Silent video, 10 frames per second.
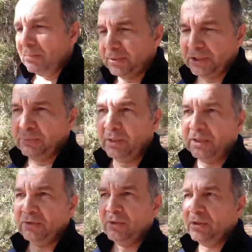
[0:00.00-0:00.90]
Plus we're
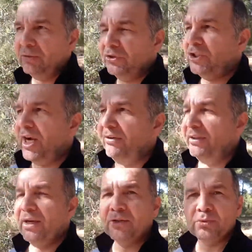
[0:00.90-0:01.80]
going to do a lot of
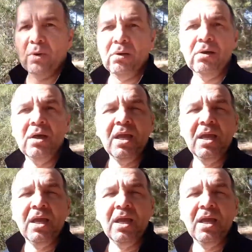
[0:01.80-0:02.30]
sharing there as well.